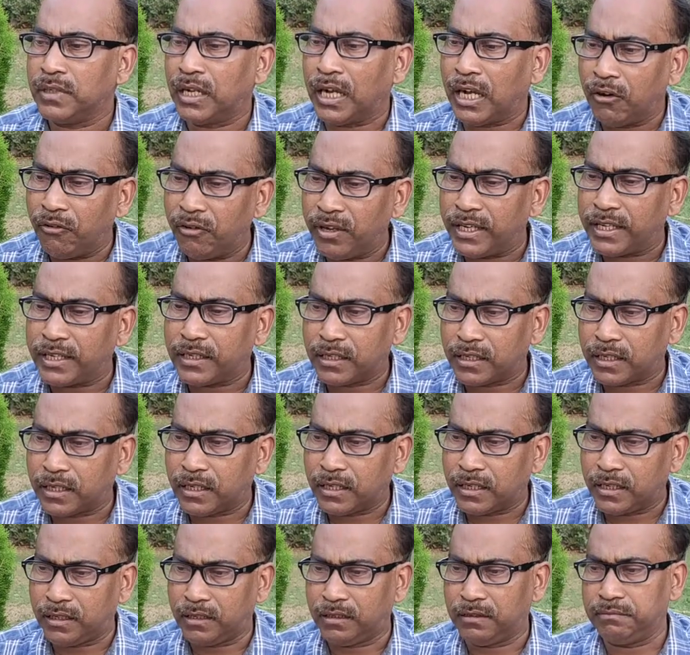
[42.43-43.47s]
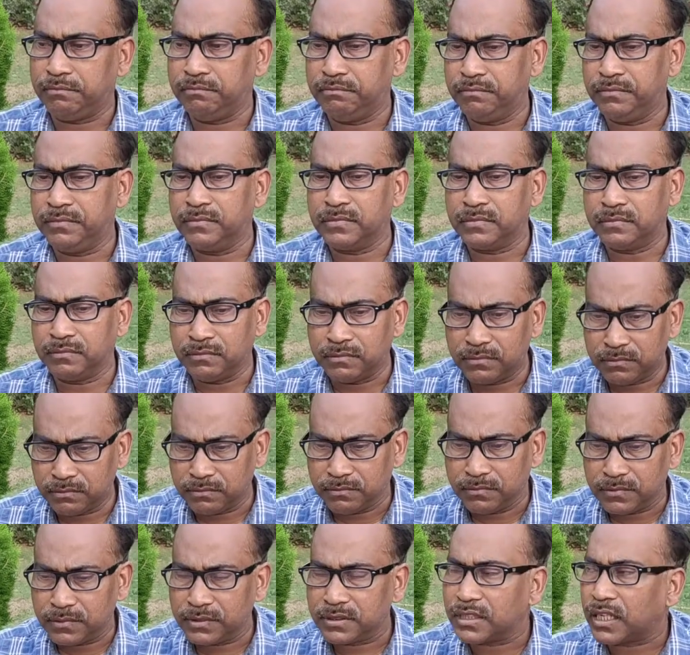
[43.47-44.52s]
aware
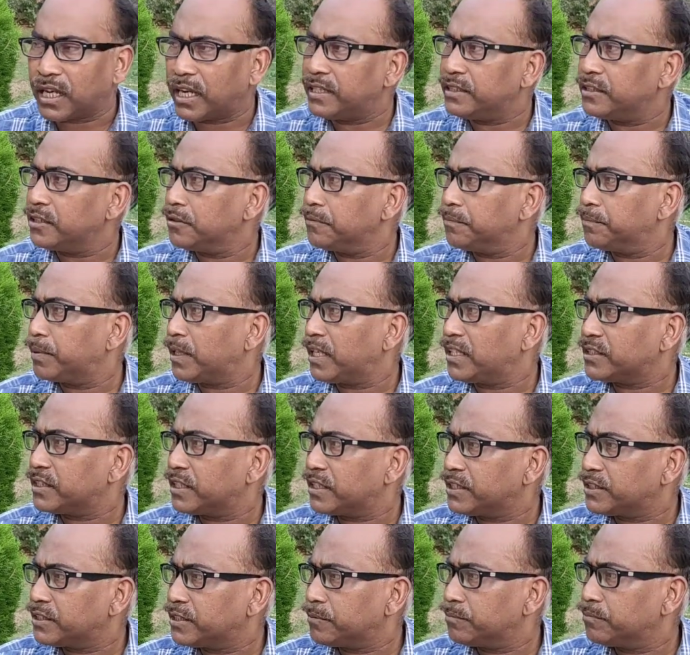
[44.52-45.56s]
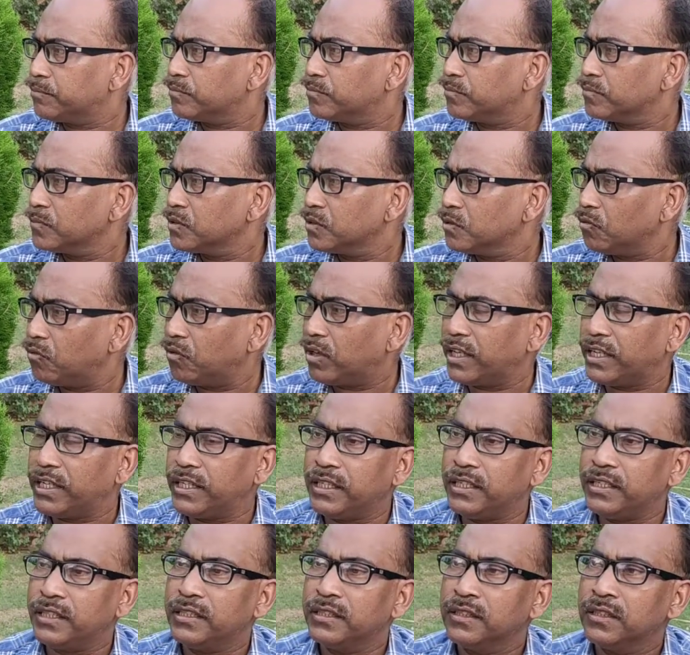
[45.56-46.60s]
kind of plagiarism,
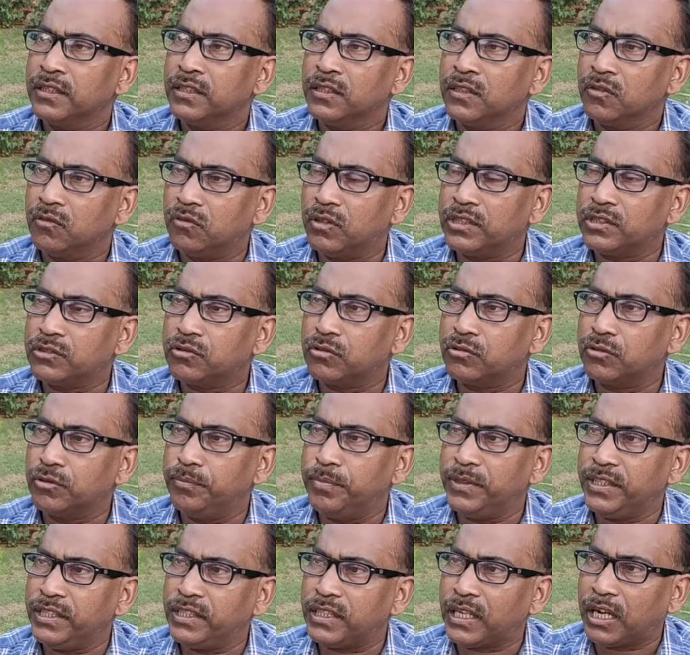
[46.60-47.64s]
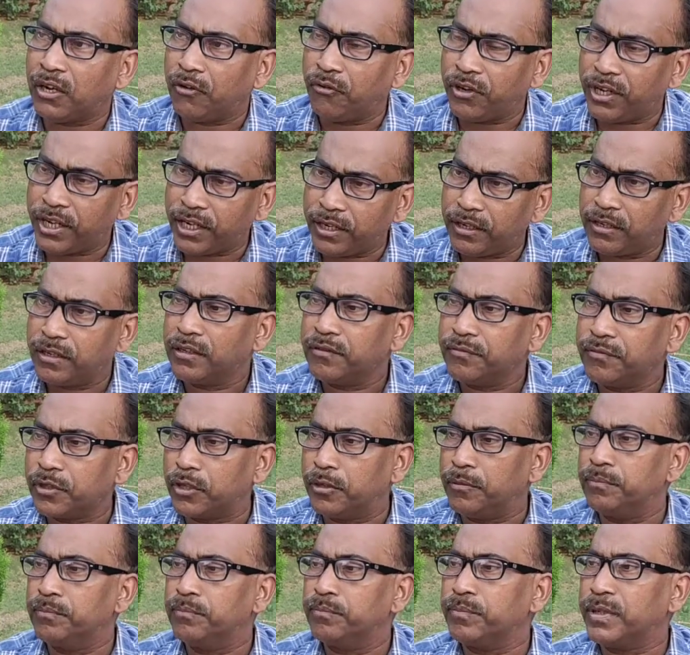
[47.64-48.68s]
why one should be away
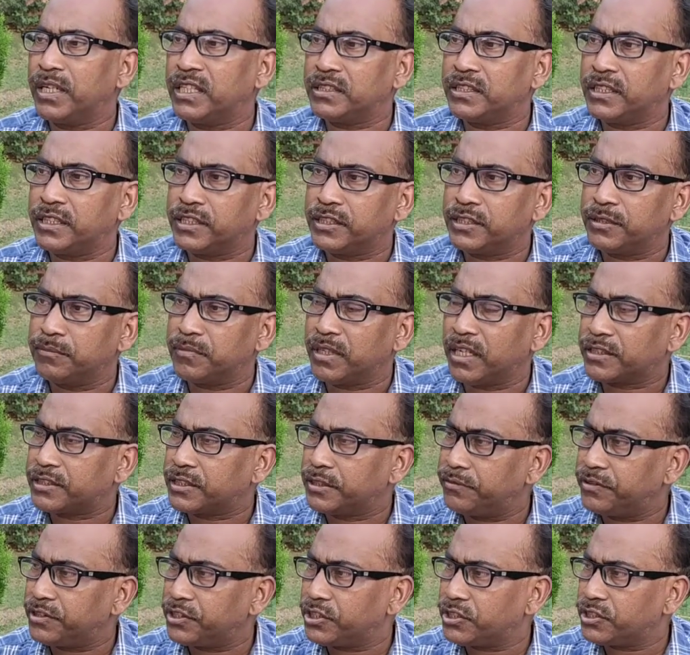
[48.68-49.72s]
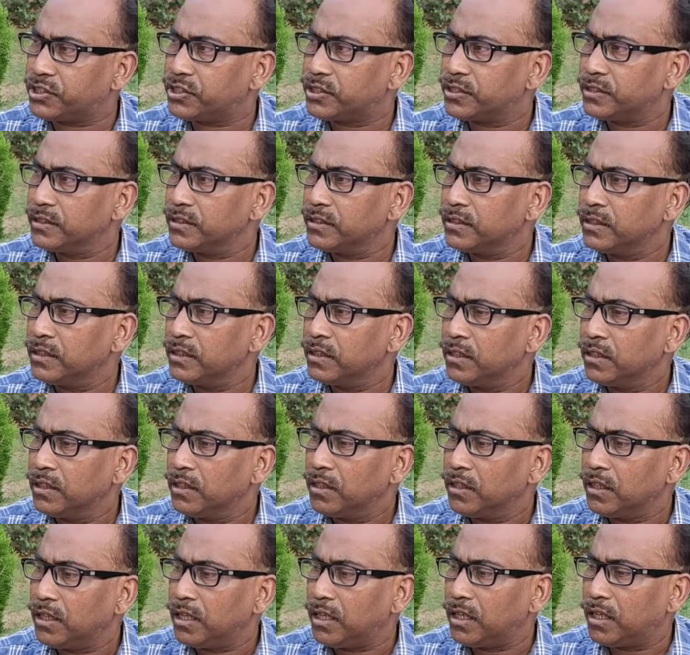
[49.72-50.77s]
from plagiarism activities.
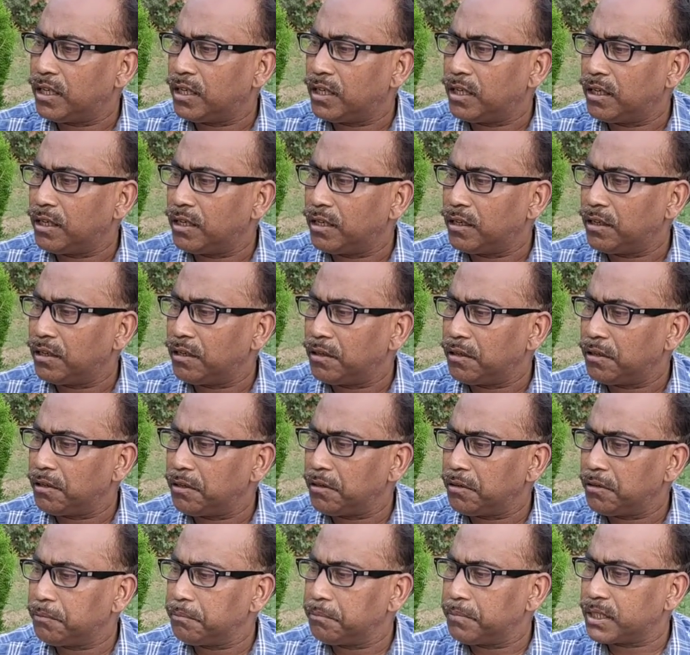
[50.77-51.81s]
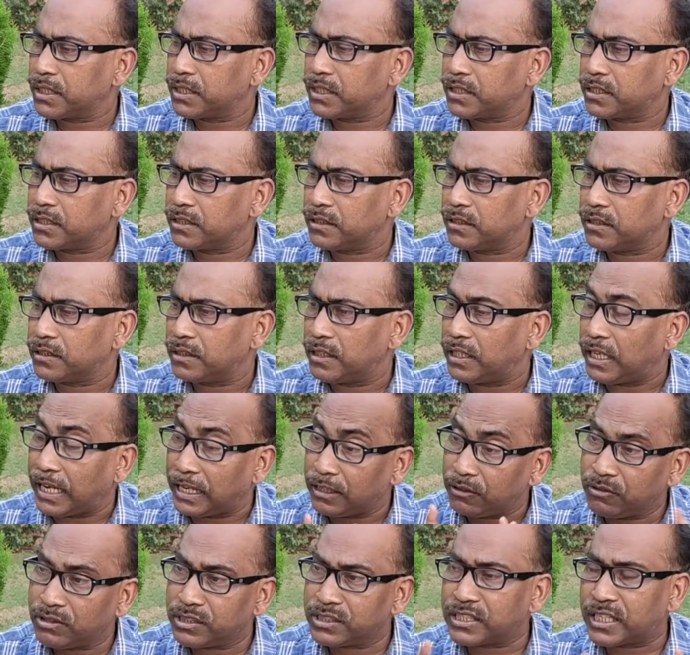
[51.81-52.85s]
But
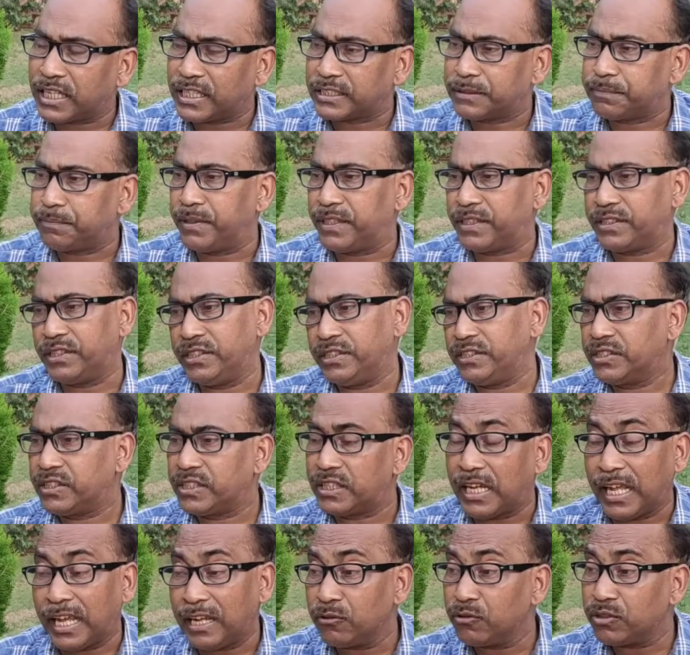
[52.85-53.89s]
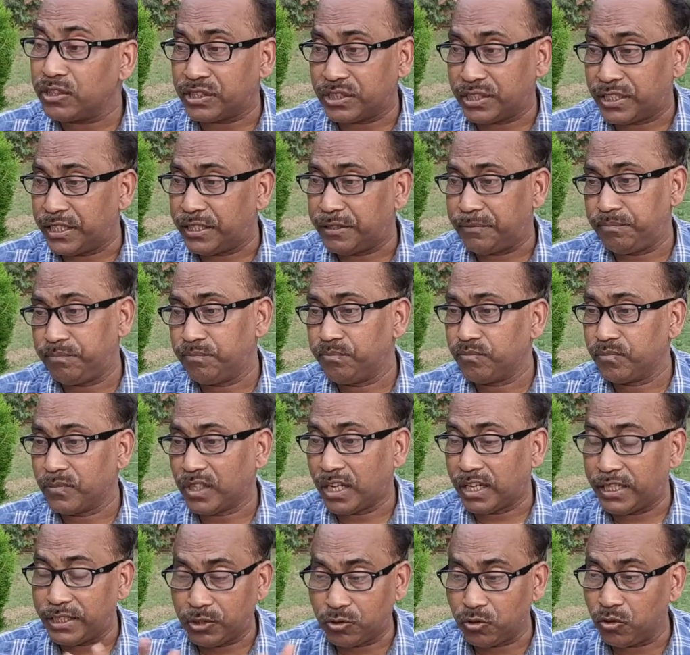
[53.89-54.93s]
language aspect is a language game.
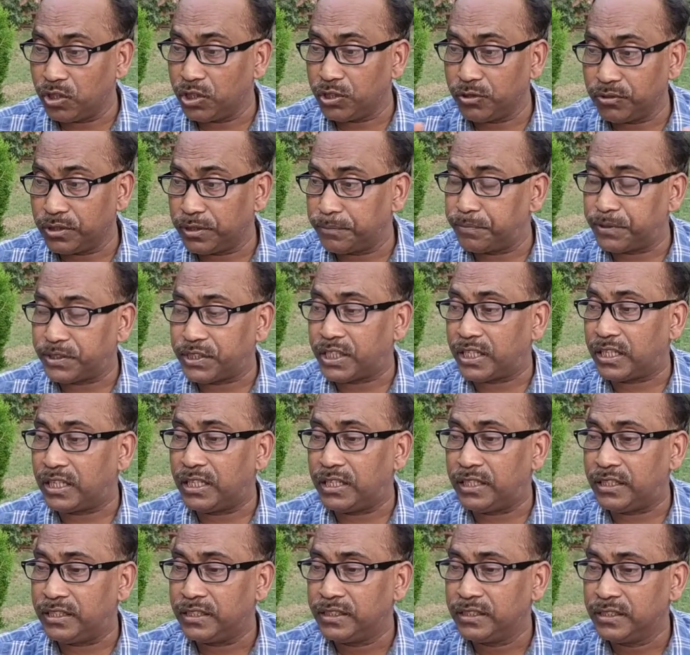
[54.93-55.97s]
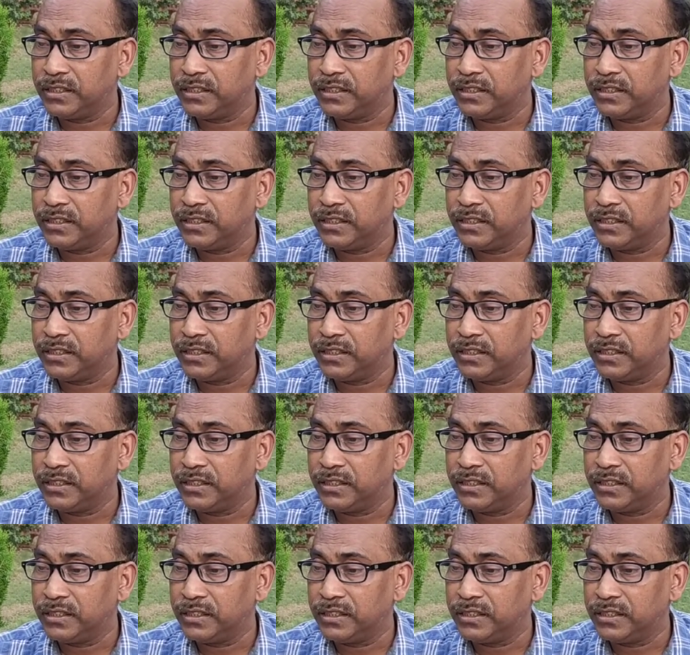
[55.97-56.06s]
I told you repeatedly,